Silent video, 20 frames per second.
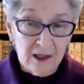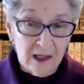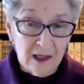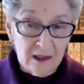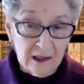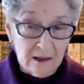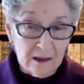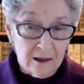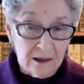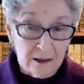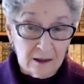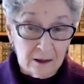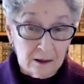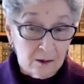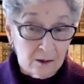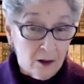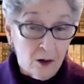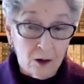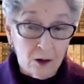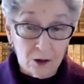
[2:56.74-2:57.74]

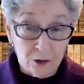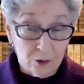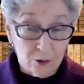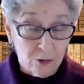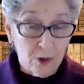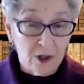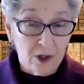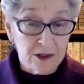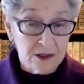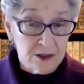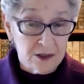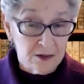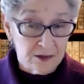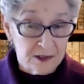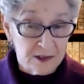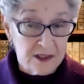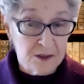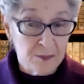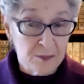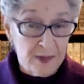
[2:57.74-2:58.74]
all across the
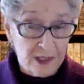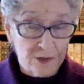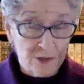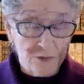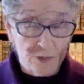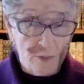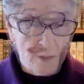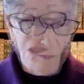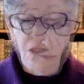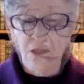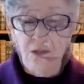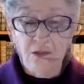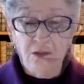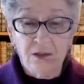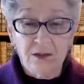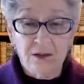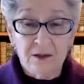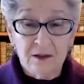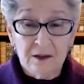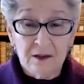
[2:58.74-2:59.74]
spectrum.
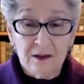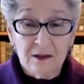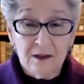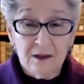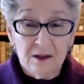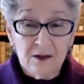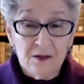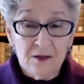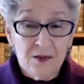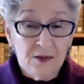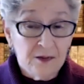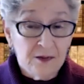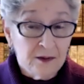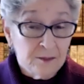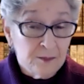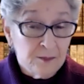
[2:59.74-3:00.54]
The